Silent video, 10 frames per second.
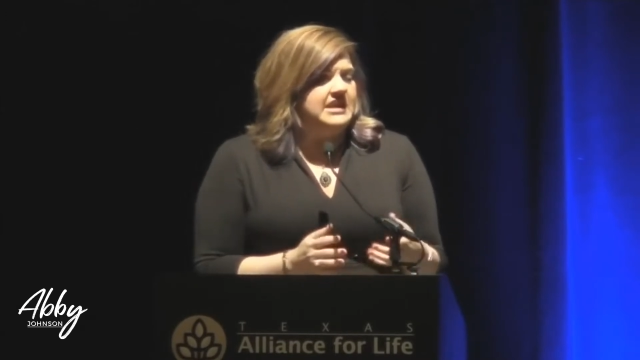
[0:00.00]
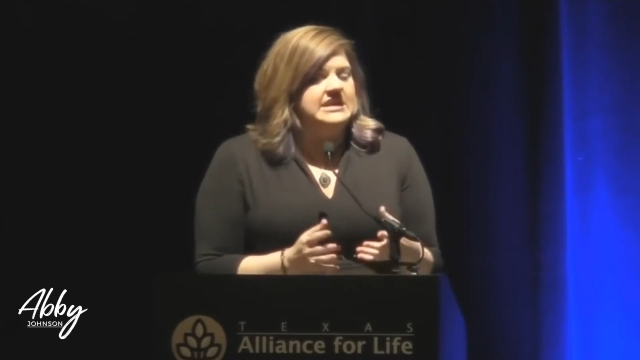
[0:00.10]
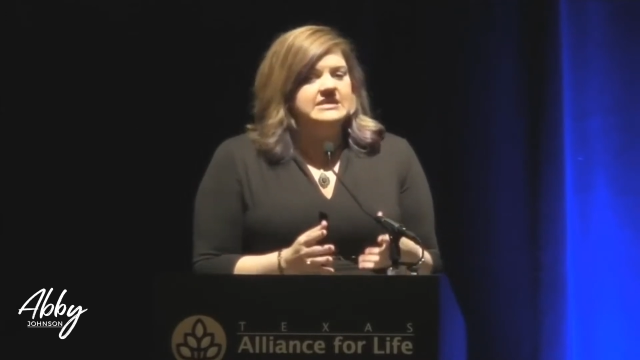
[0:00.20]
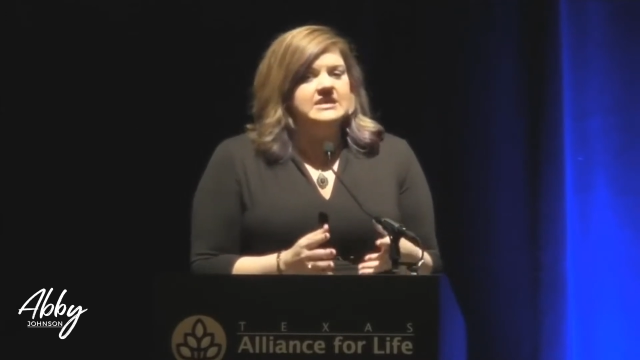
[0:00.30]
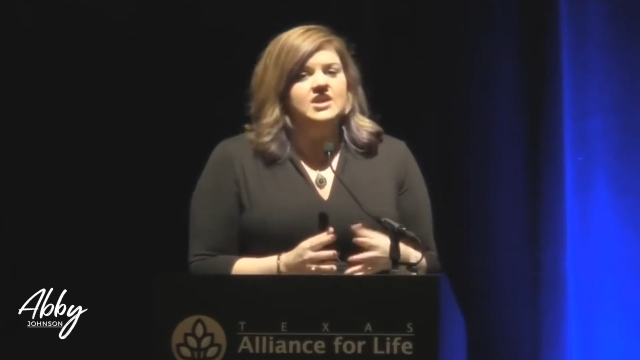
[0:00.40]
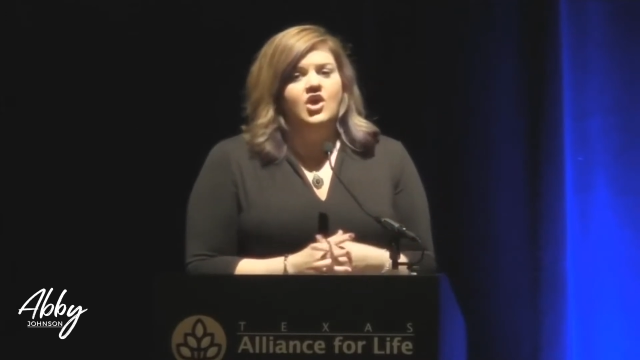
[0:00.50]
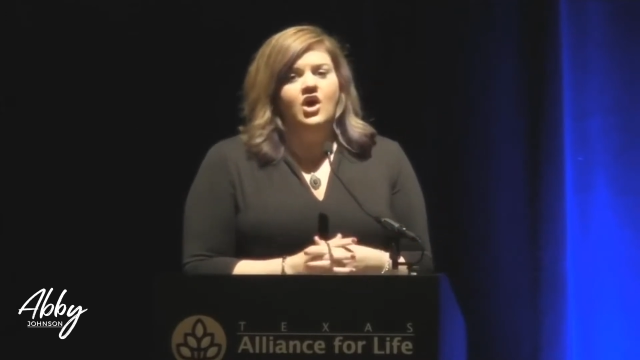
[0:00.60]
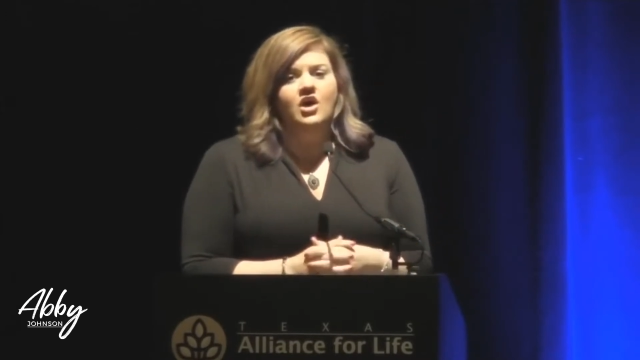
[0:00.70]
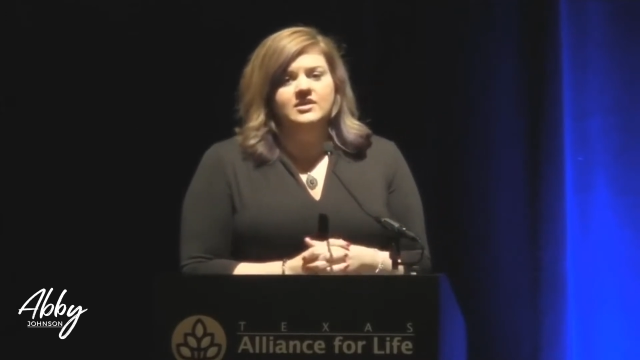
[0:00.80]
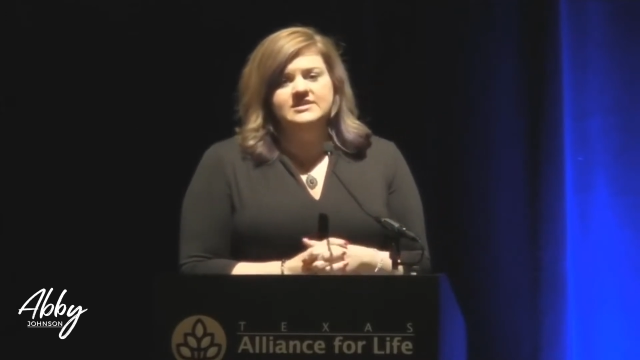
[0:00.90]
anything at
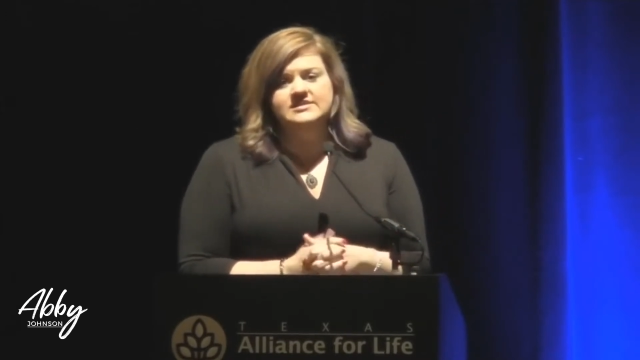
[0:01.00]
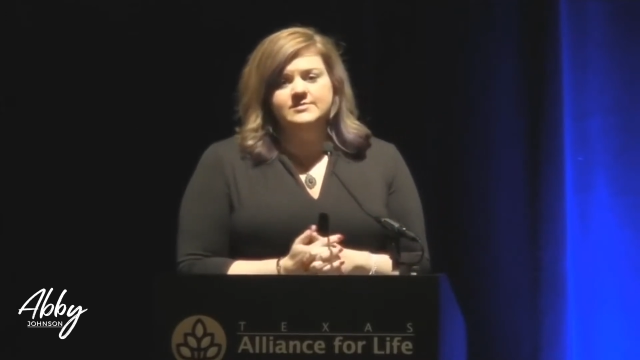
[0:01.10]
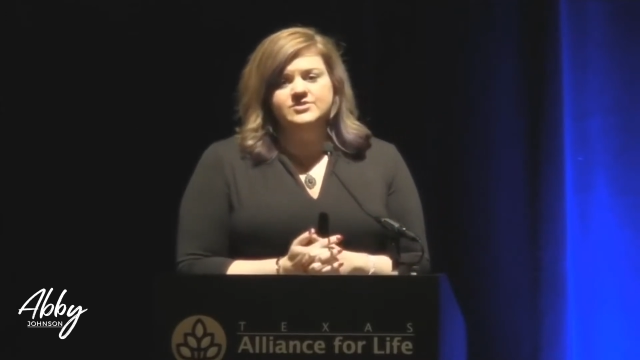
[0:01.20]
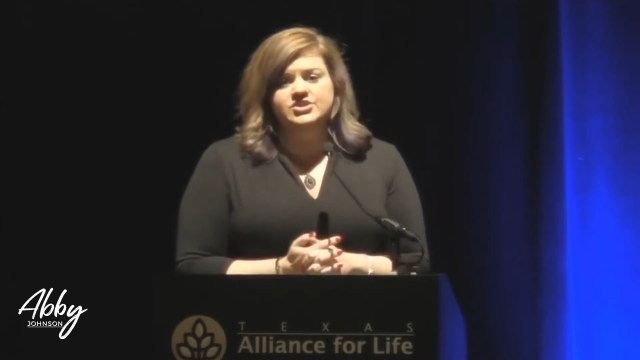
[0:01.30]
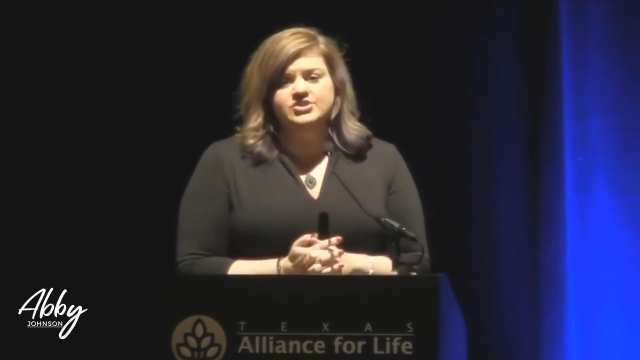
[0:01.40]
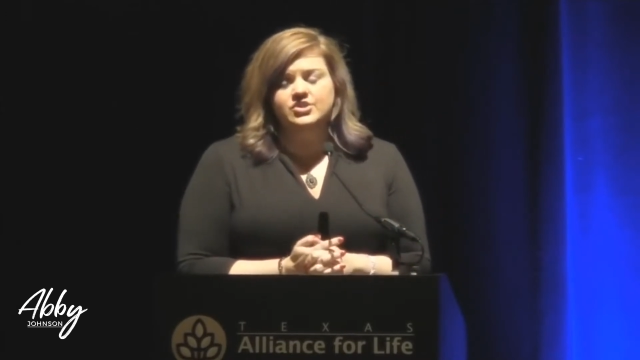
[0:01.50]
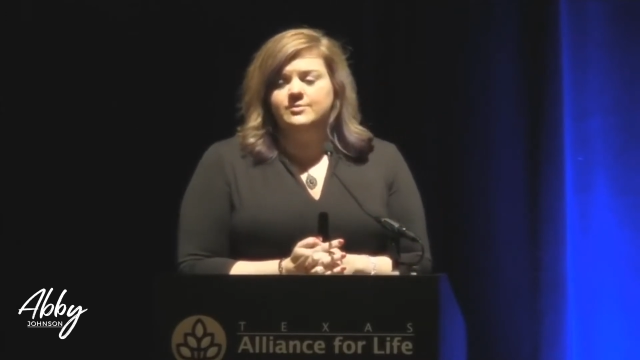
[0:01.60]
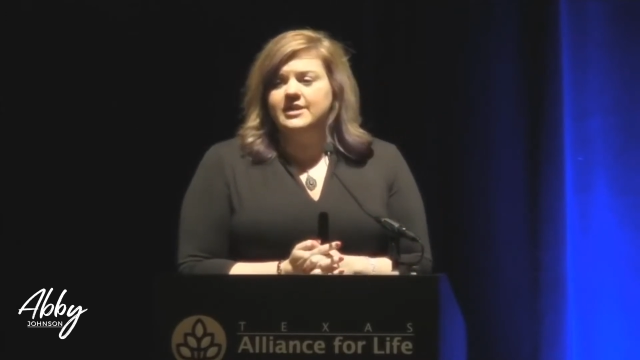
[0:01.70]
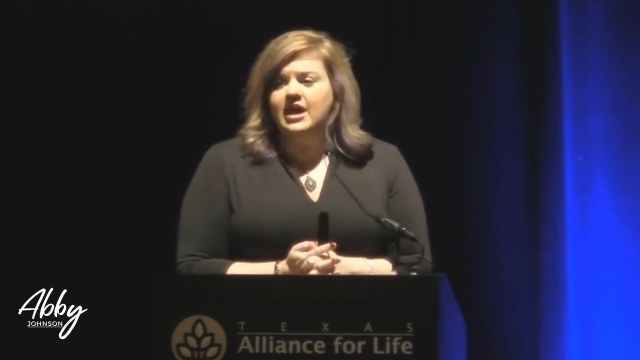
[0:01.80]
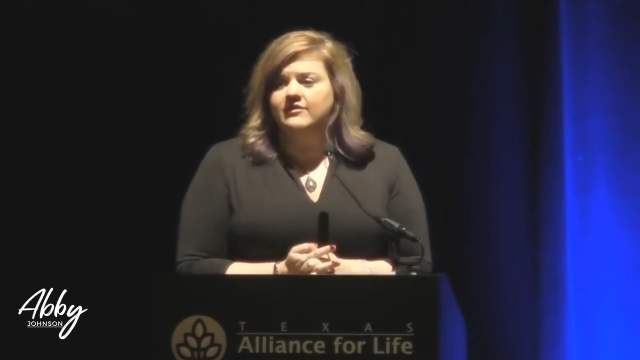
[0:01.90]
all except to
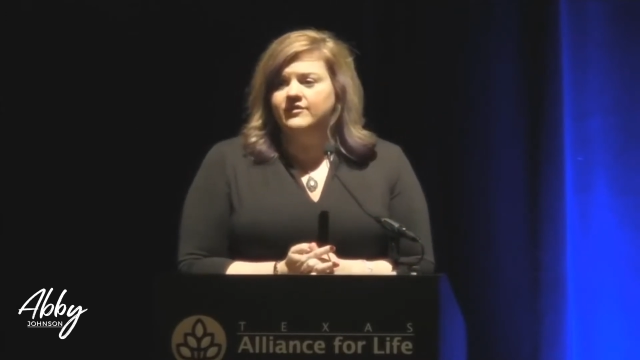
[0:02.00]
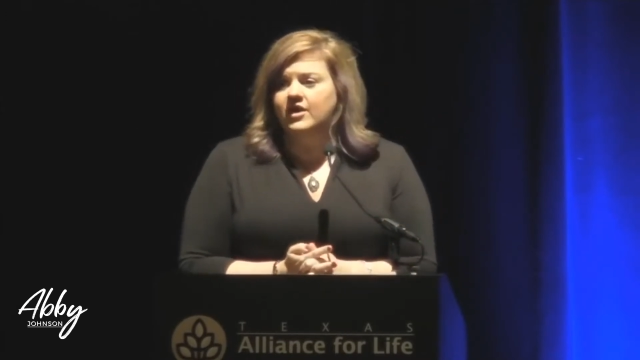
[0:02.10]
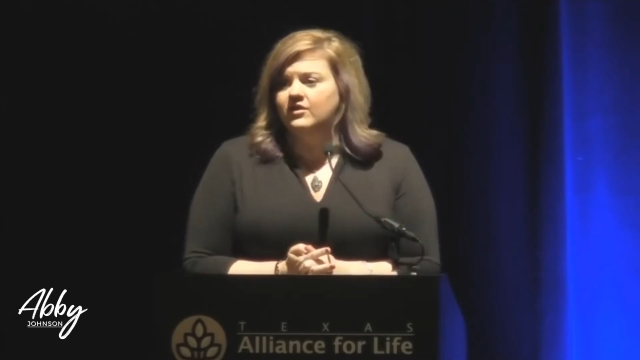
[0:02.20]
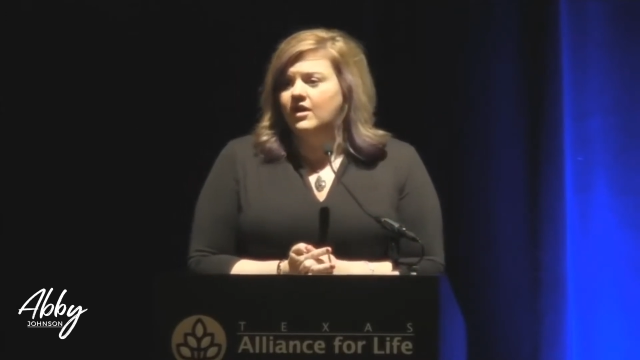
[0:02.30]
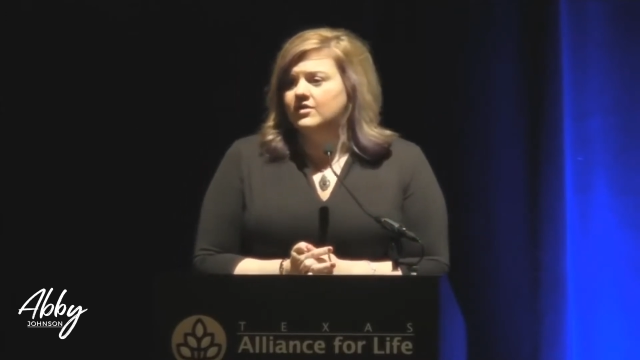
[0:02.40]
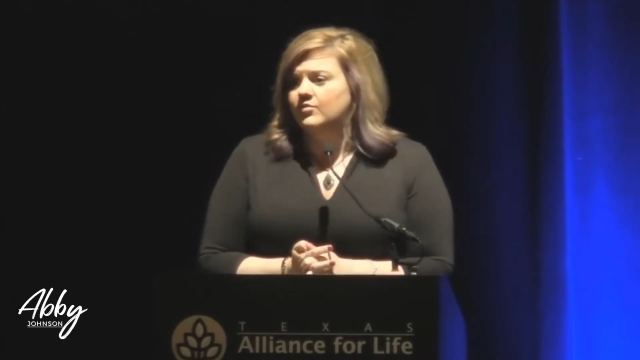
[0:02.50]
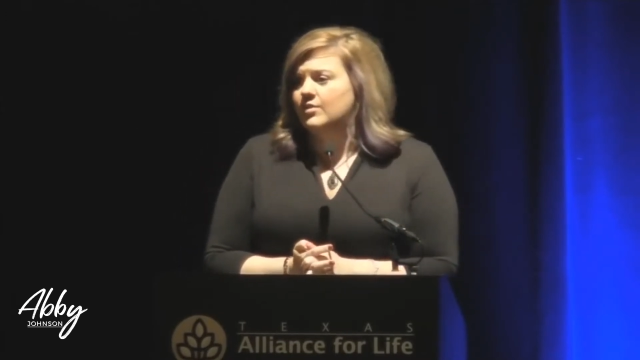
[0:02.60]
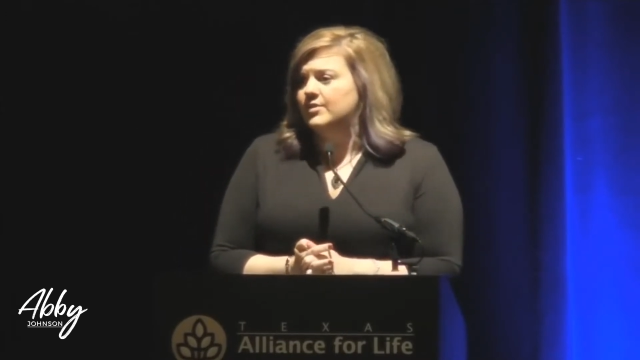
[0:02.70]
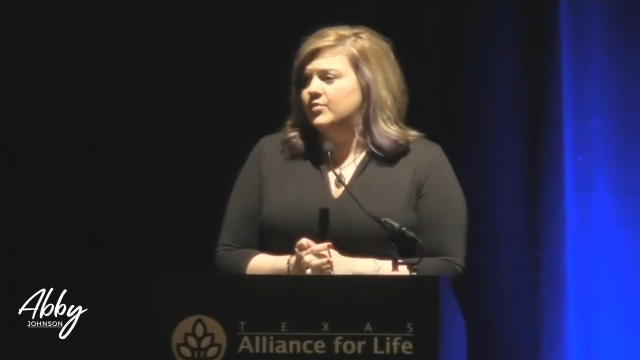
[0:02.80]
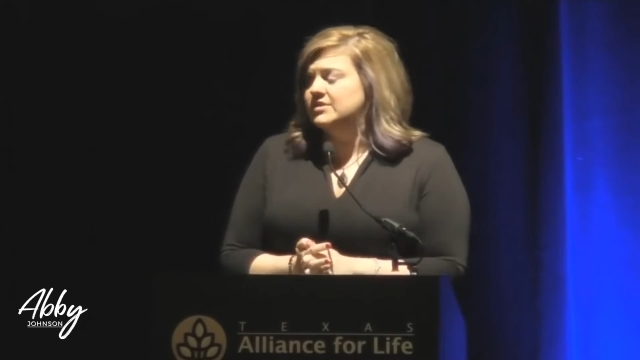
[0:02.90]
determine how far along the
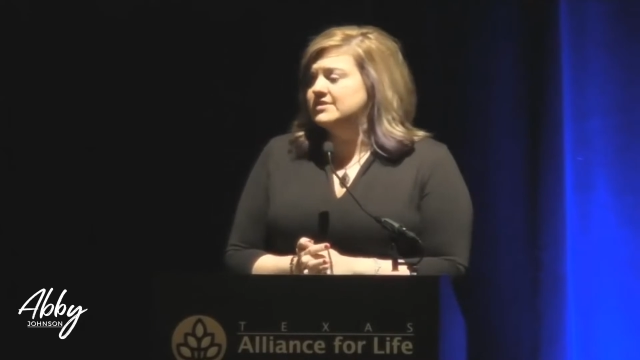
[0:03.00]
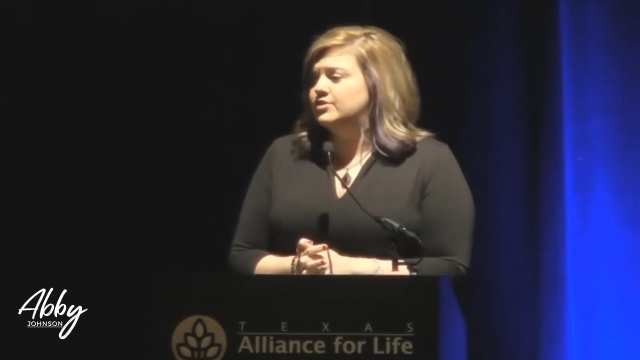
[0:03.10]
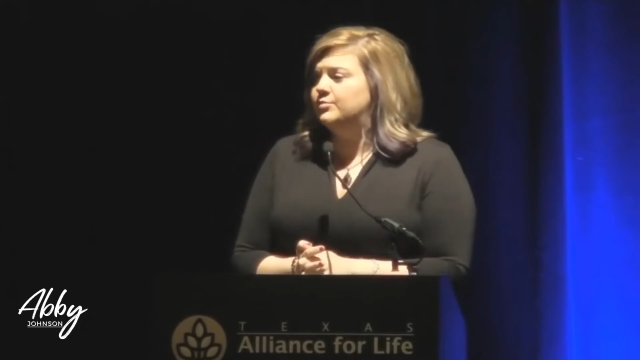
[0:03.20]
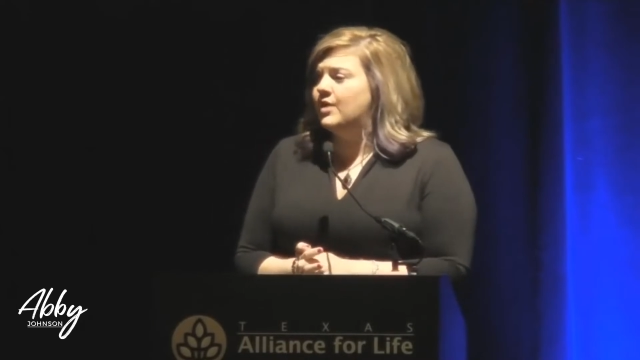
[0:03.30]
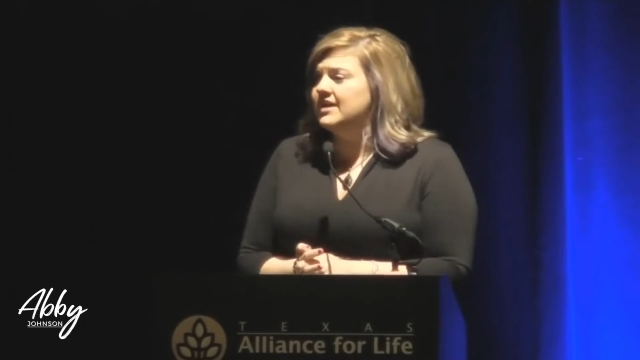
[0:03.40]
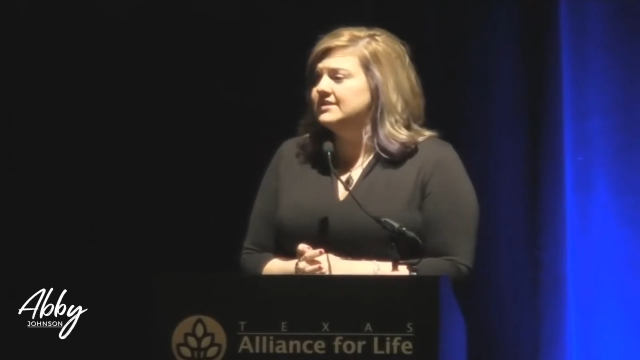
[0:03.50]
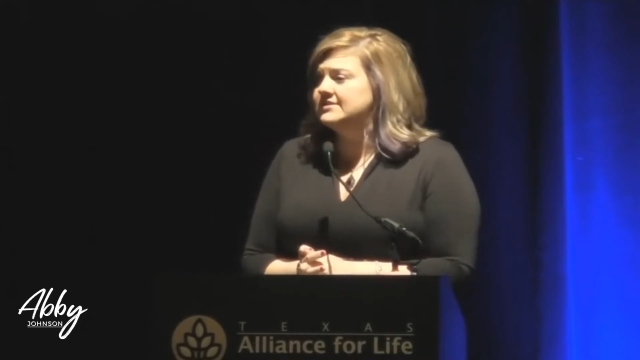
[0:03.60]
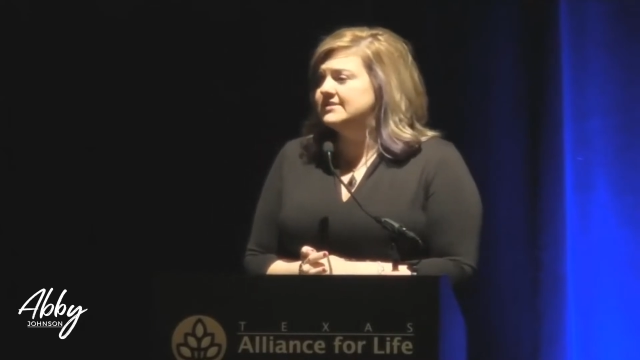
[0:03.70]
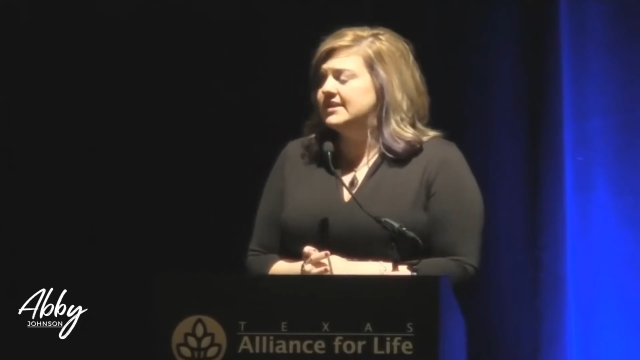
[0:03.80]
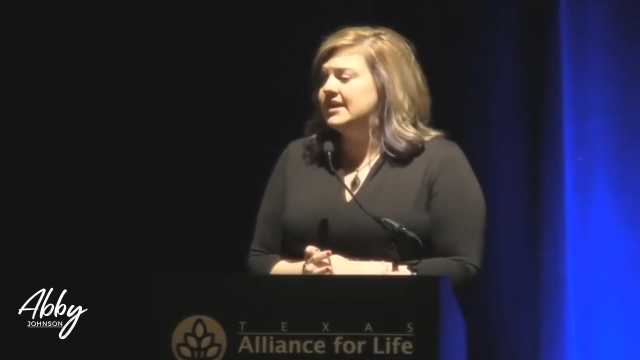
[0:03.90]
woman was in her
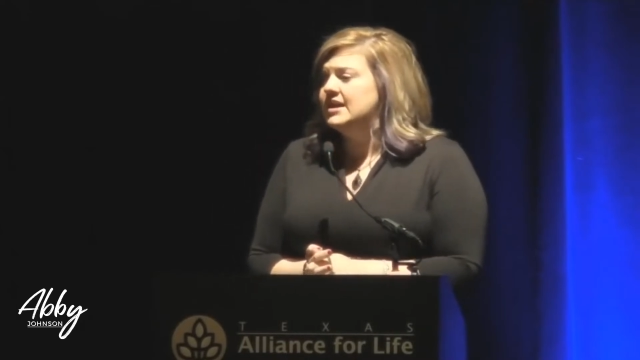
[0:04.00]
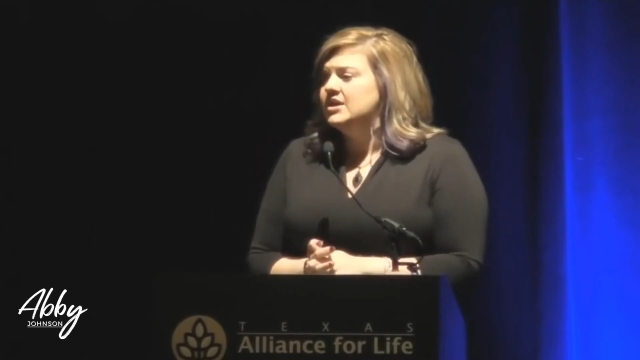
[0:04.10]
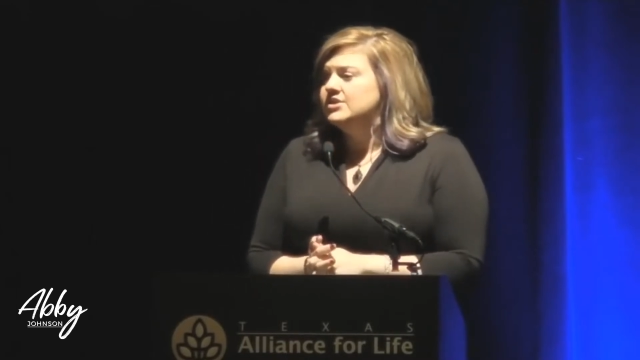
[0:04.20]
pregnancy